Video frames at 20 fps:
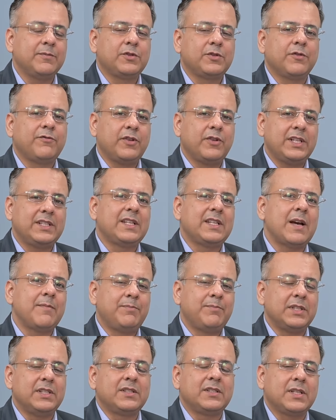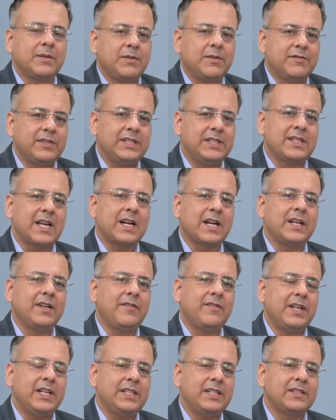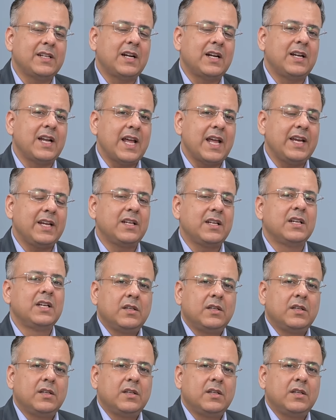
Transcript: So for example, some of these activities are like,